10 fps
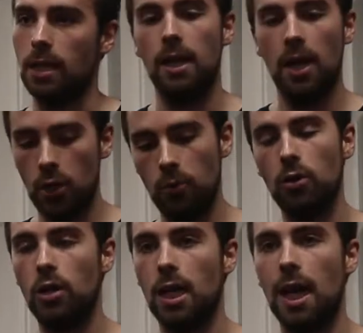And you would look
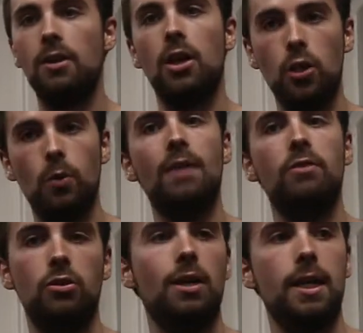at your hand and you would have a
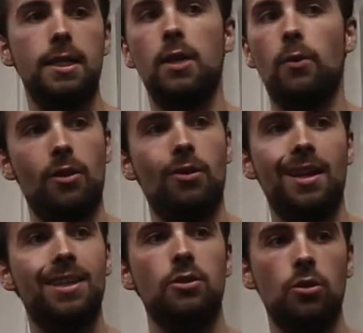good idea whether your
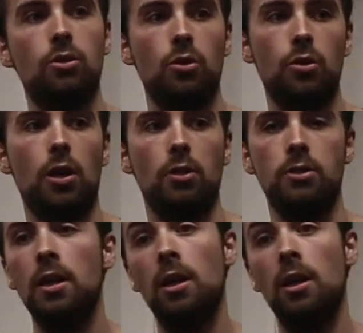hand is good or not,